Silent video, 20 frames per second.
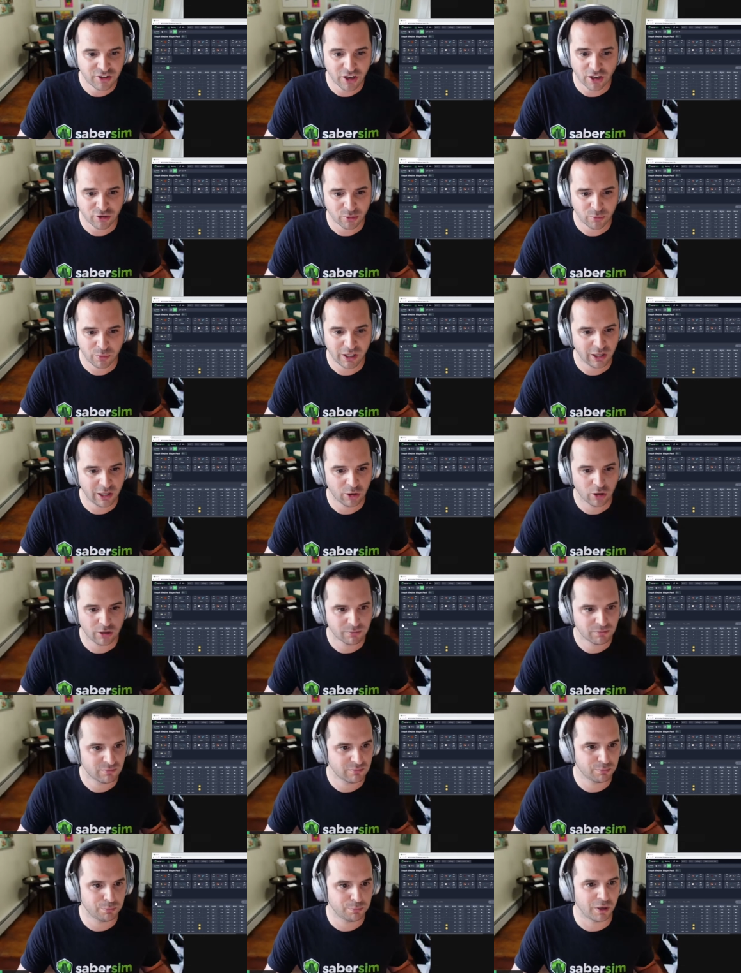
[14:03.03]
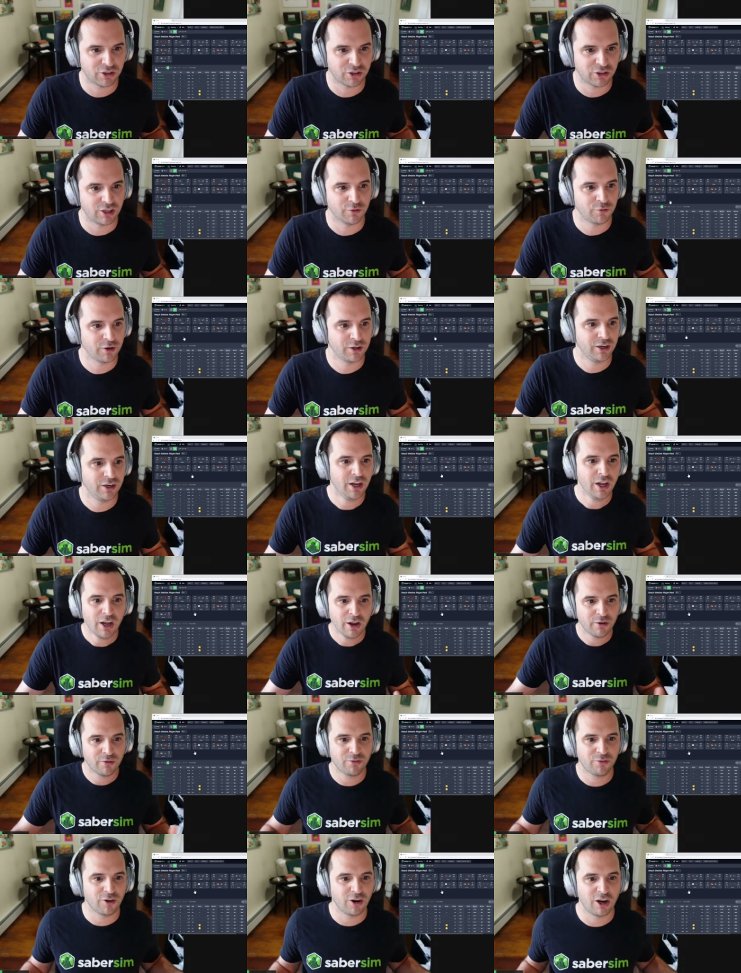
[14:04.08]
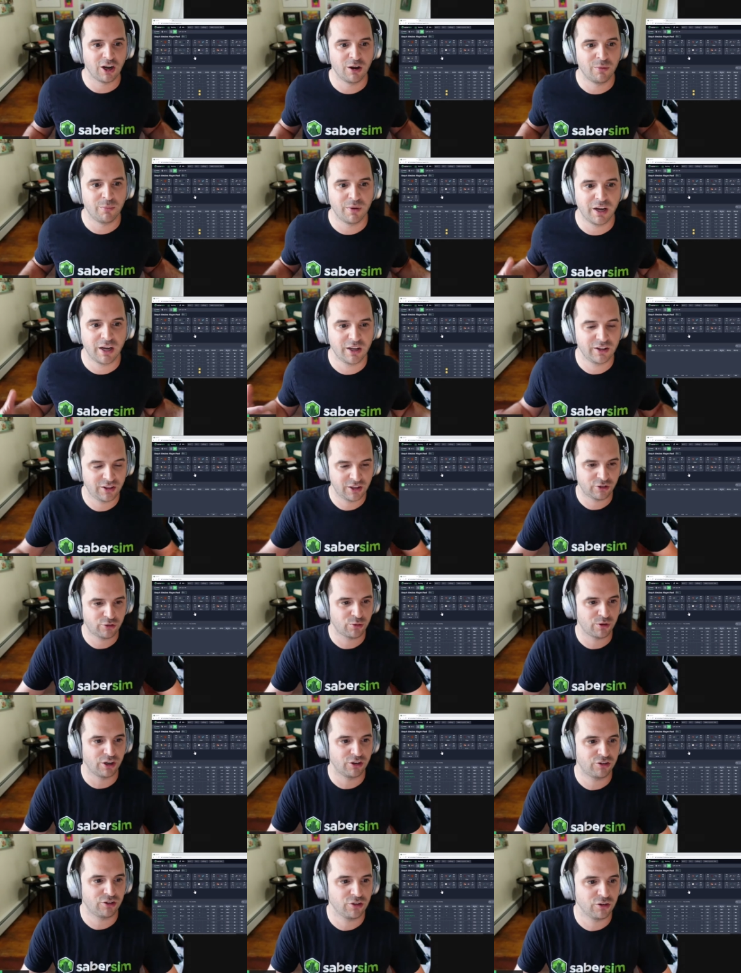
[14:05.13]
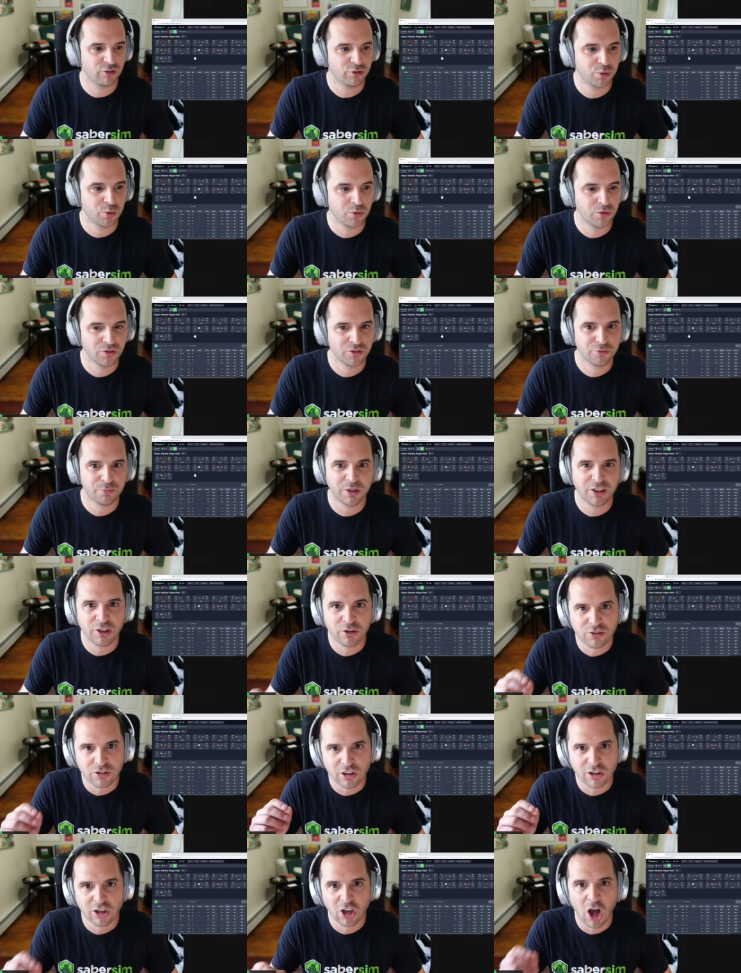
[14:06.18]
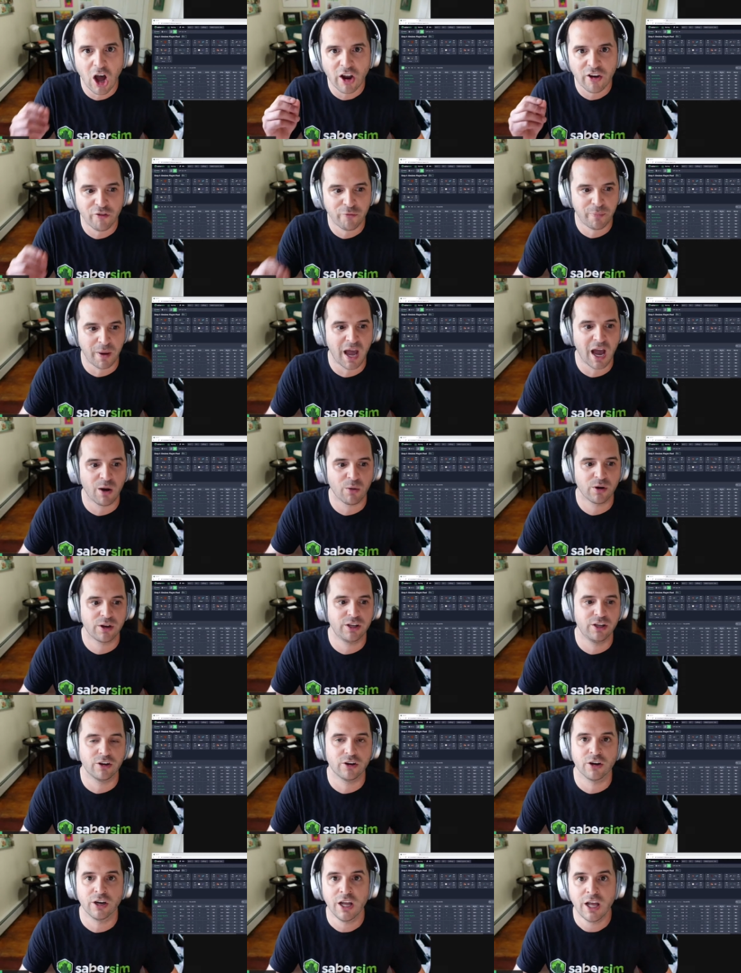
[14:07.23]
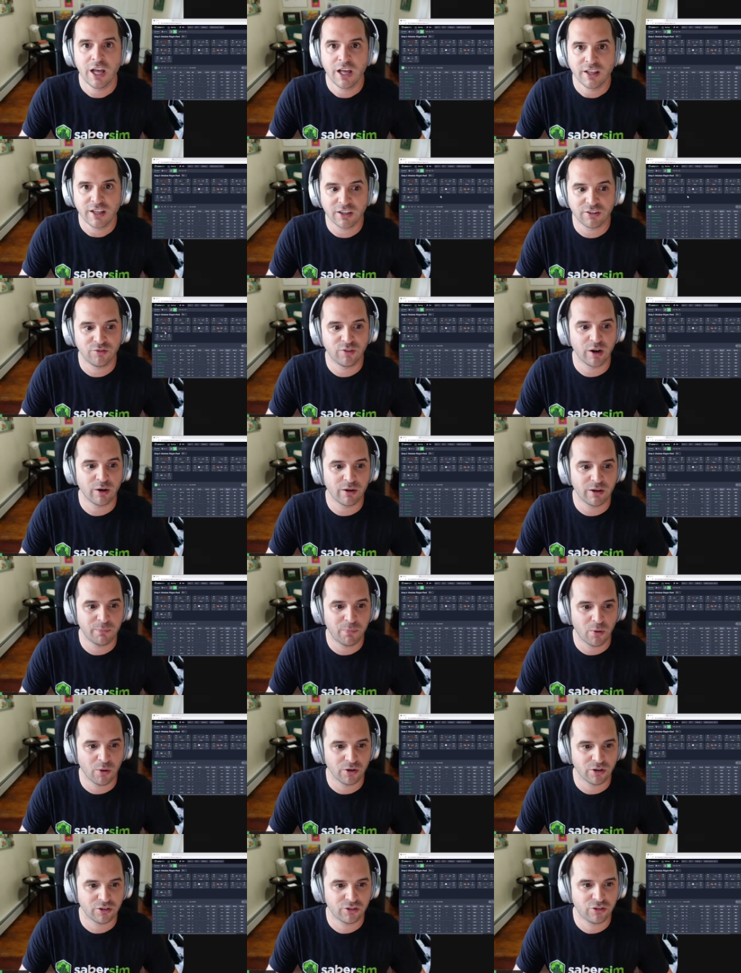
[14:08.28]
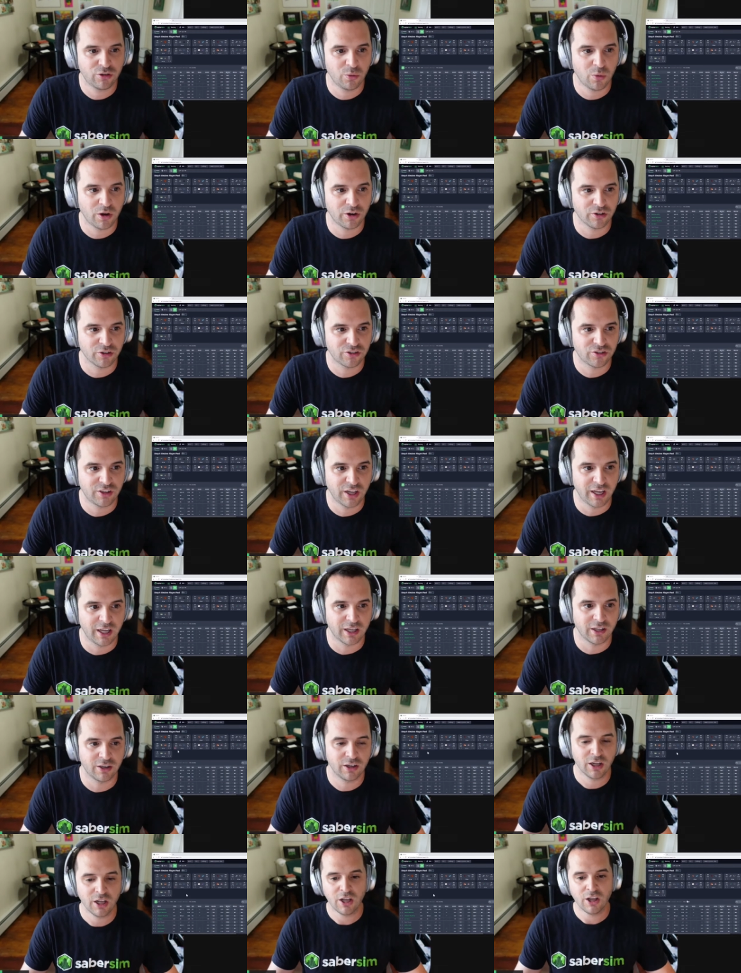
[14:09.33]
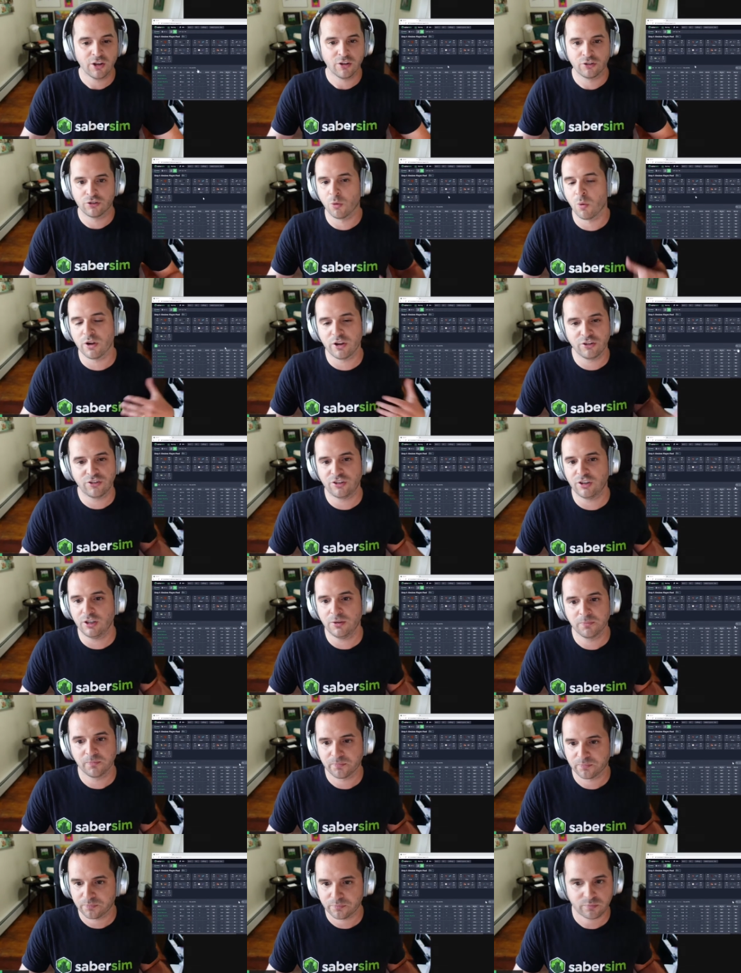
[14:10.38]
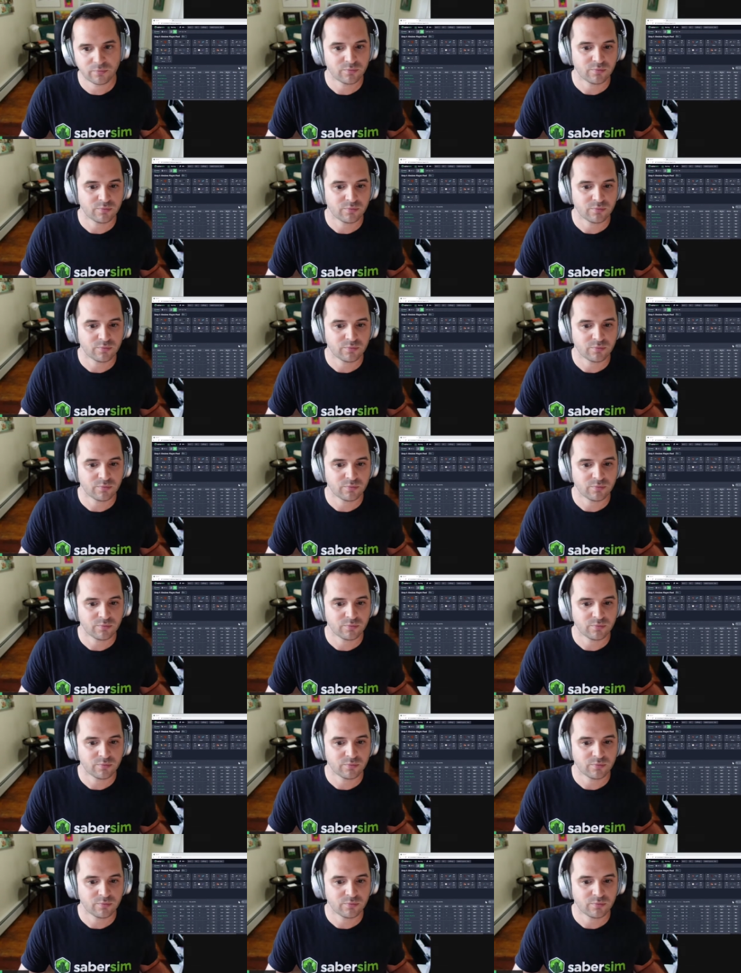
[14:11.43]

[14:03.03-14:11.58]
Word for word: doesn't really look much different from the traditional tools, but there's a lot of power here that's very important to understand. So what you see